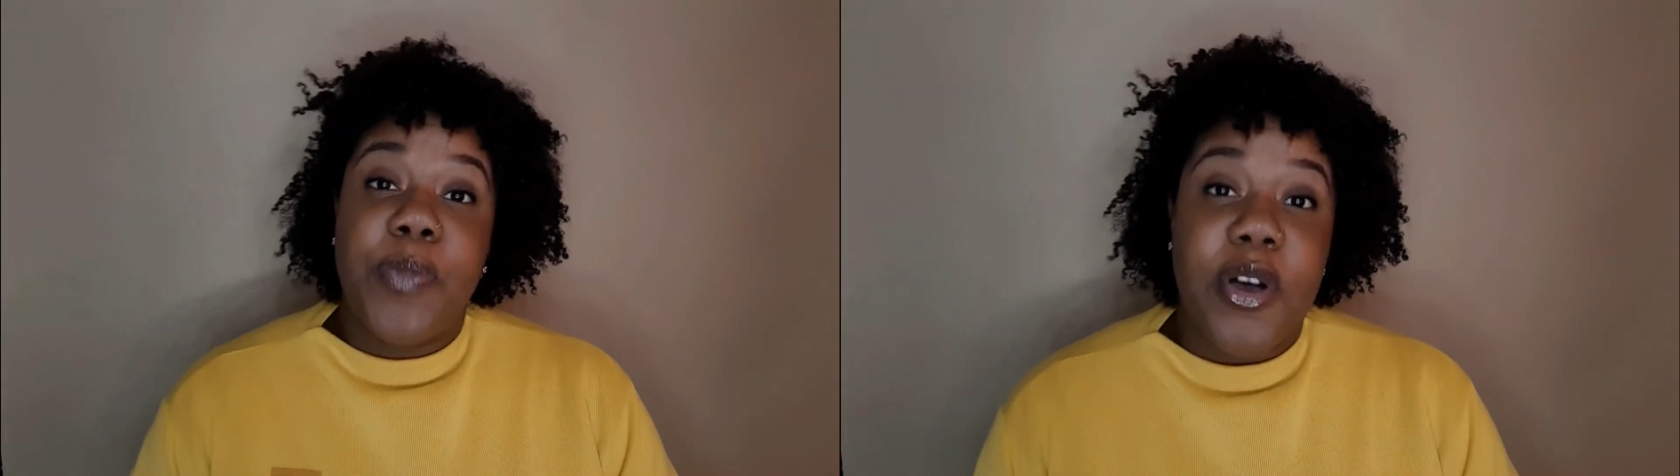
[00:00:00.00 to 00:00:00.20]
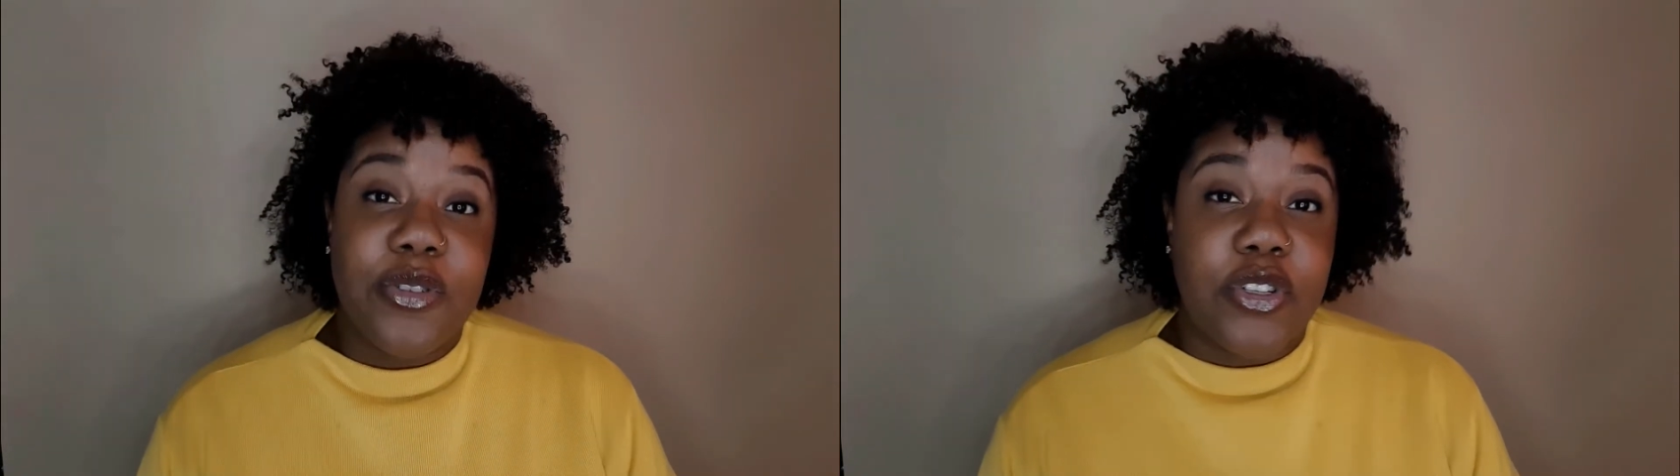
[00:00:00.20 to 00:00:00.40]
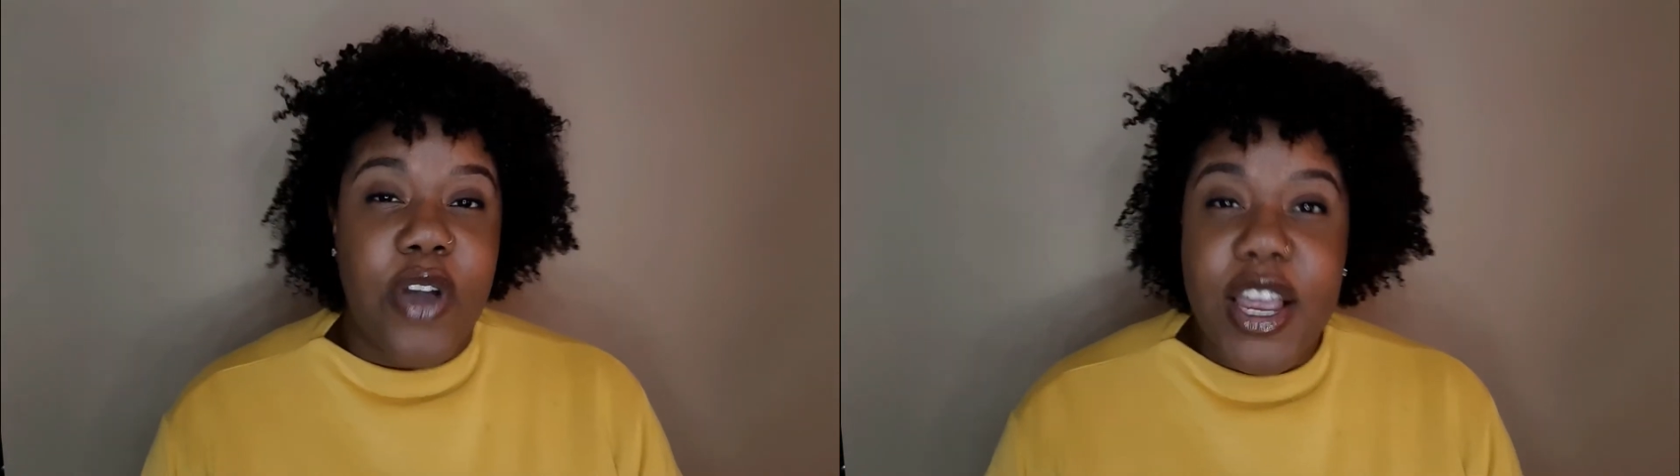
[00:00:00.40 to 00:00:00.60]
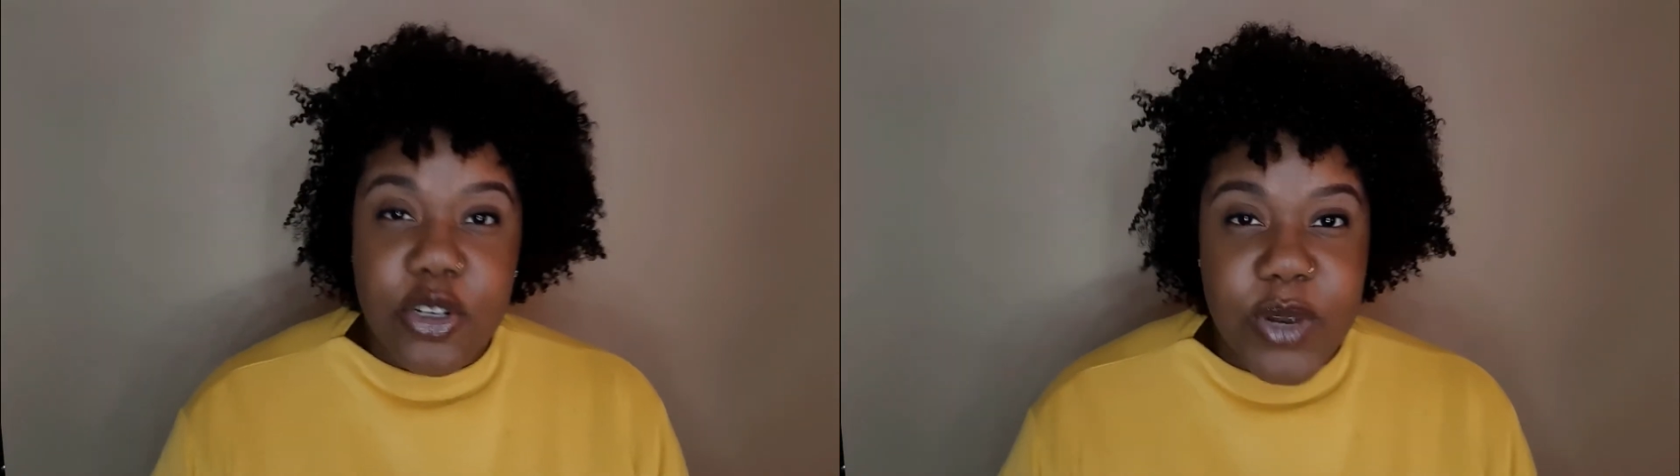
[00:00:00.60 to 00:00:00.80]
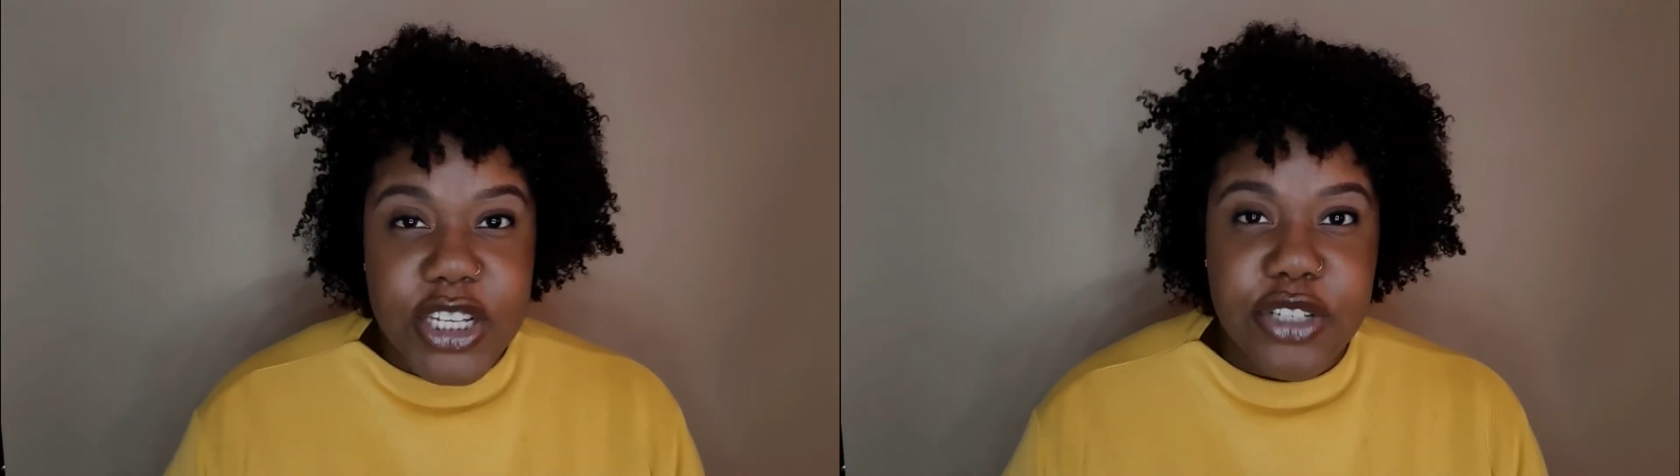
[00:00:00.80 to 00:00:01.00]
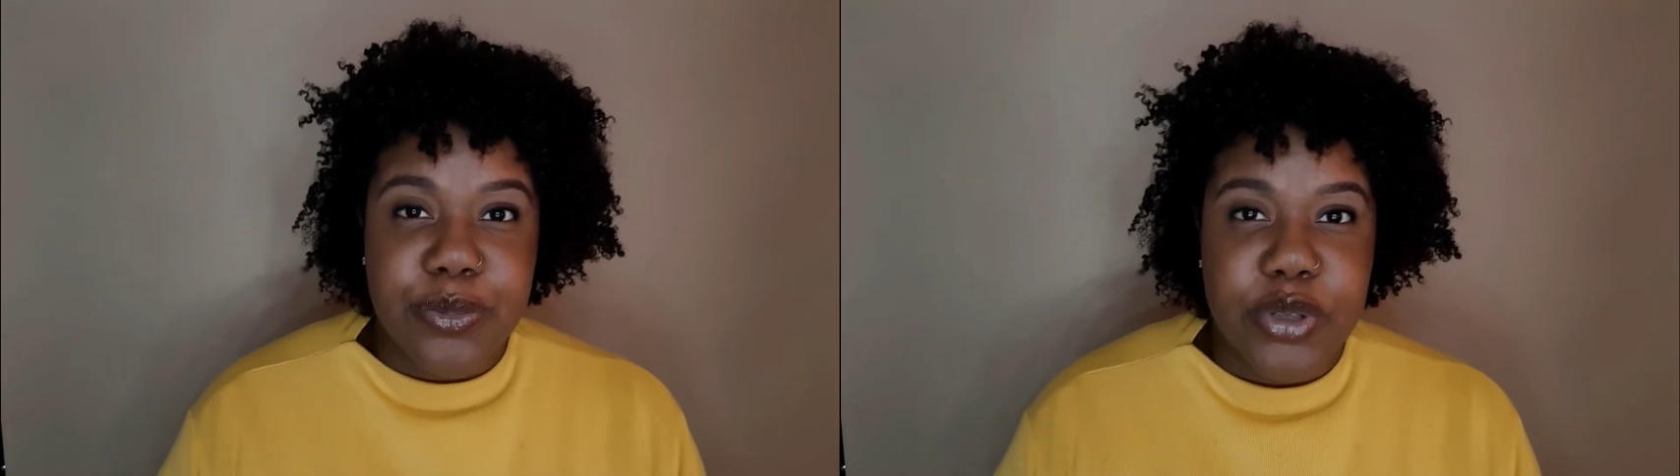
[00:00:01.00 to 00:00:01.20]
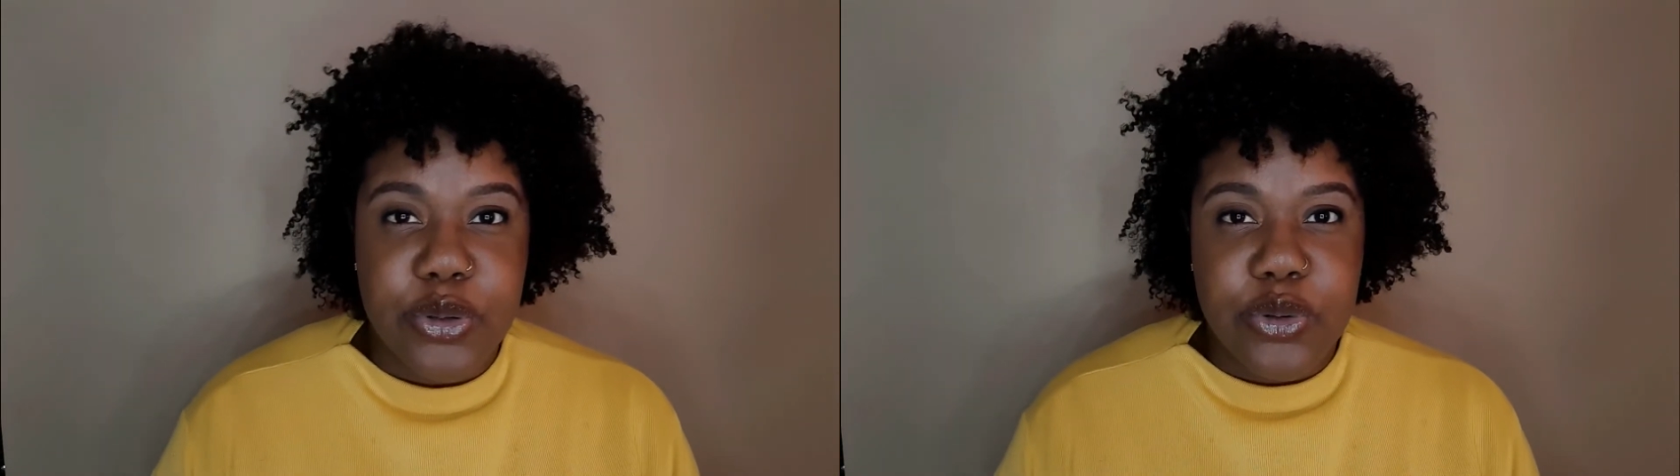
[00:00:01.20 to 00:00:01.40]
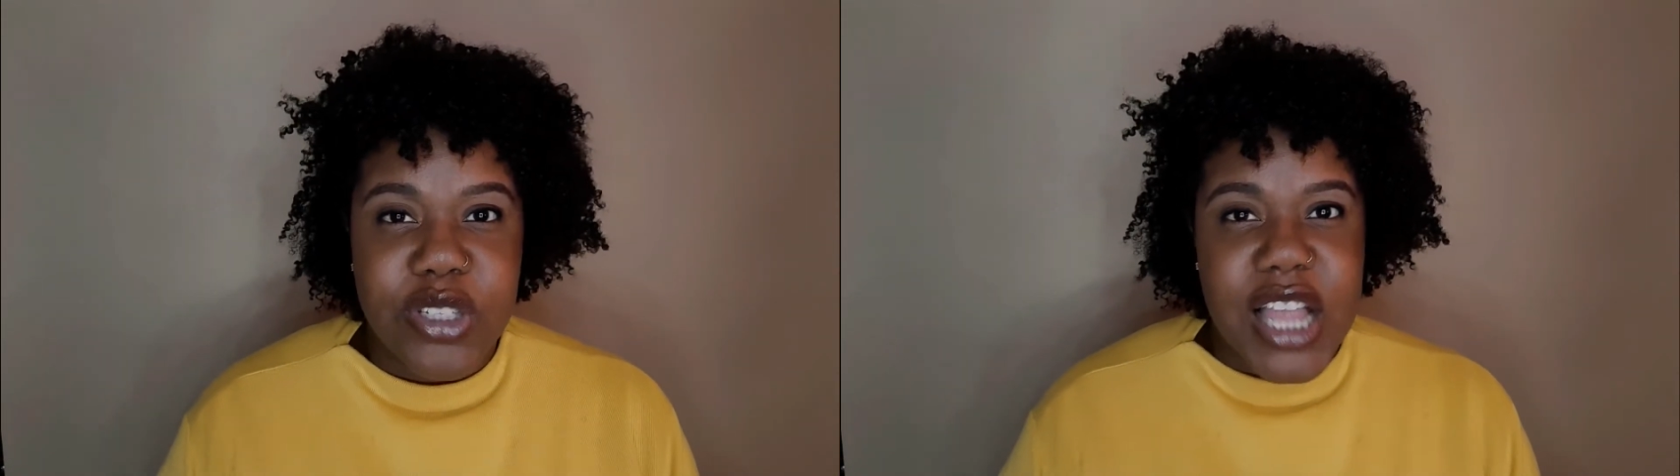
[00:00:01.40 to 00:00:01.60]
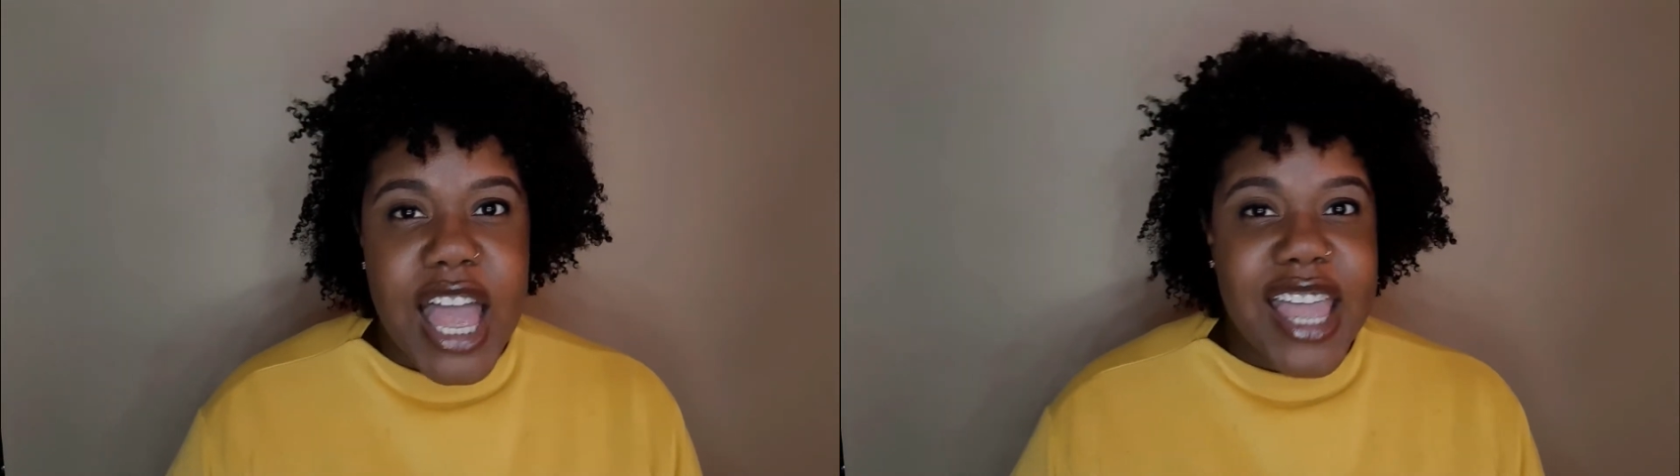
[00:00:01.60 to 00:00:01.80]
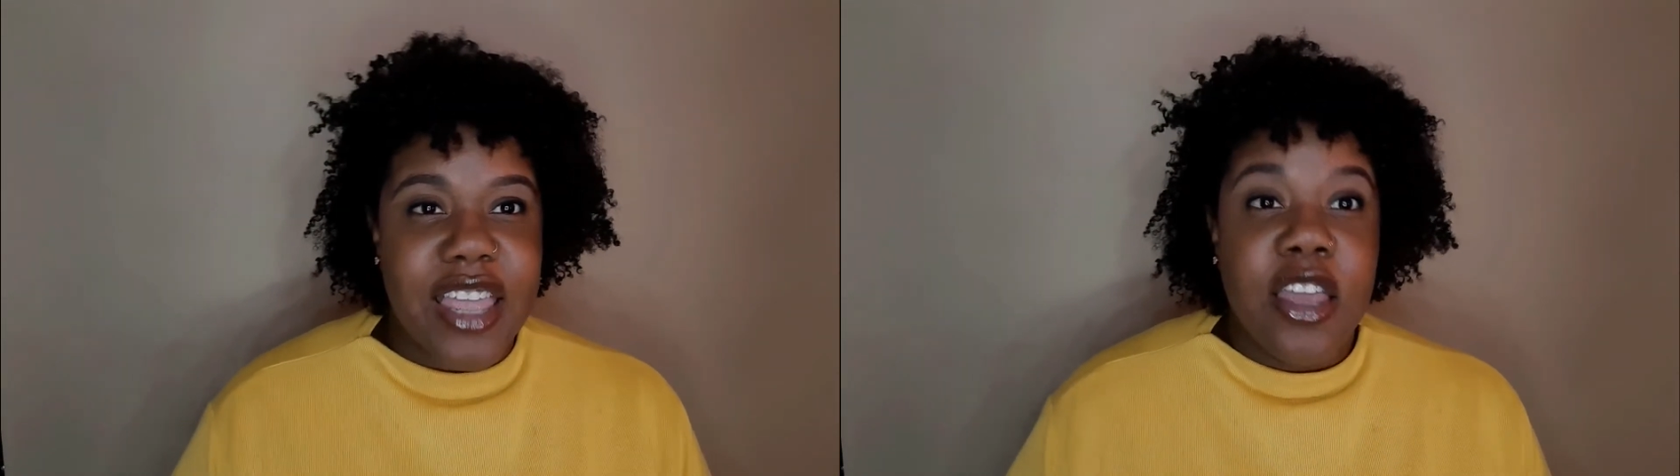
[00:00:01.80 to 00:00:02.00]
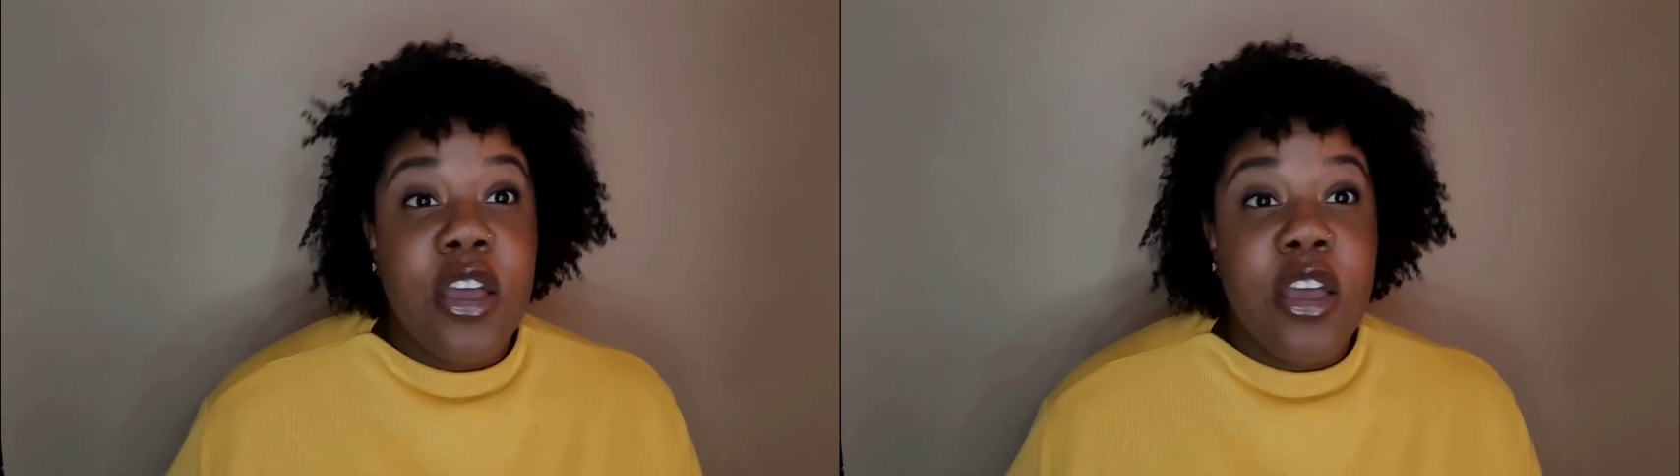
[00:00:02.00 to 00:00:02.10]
post-graduation blues, like,